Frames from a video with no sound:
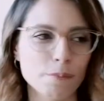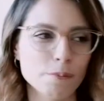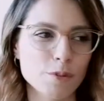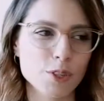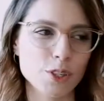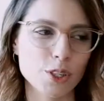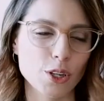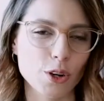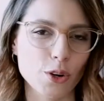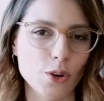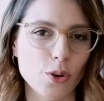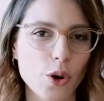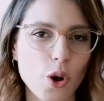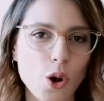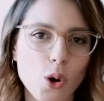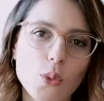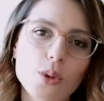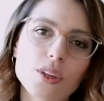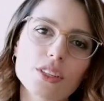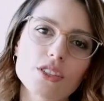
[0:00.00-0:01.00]
so
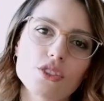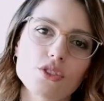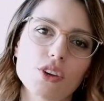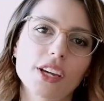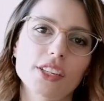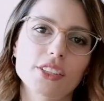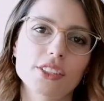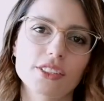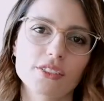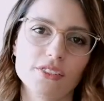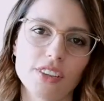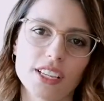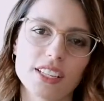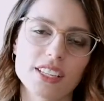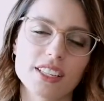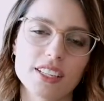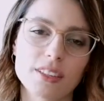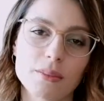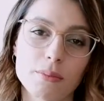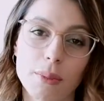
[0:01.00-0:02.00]
always try to
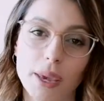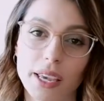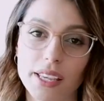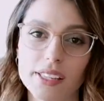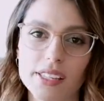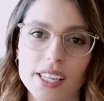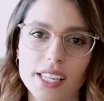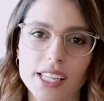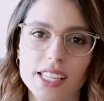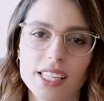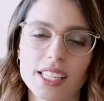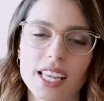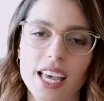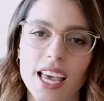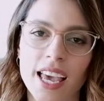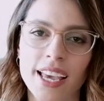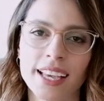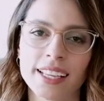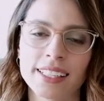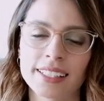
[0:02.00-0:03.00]
invest in basics
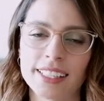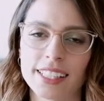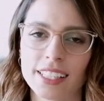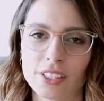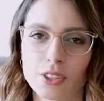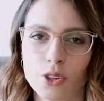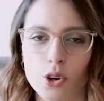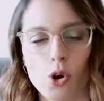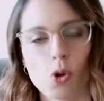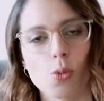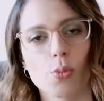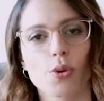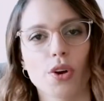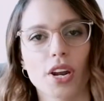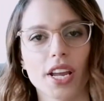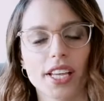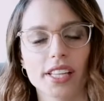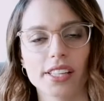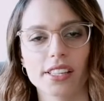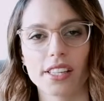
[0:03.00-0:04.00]
and
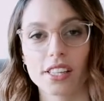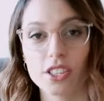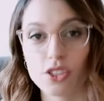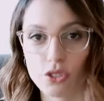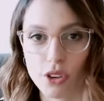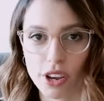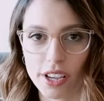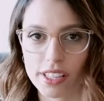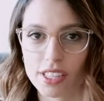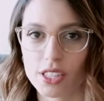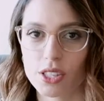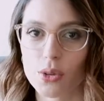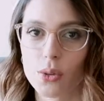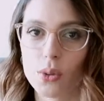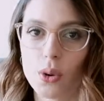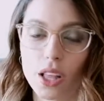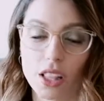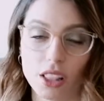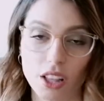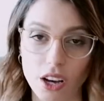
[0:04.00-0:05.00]
incorporate the trends
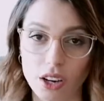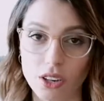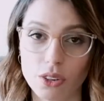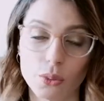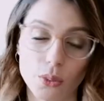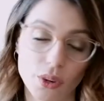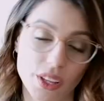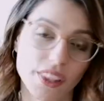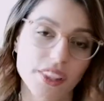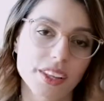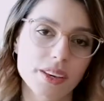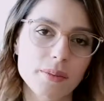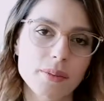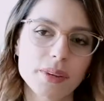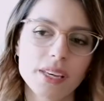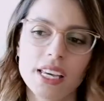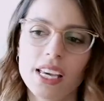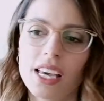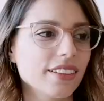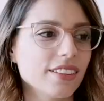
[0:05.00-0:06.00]
along with them.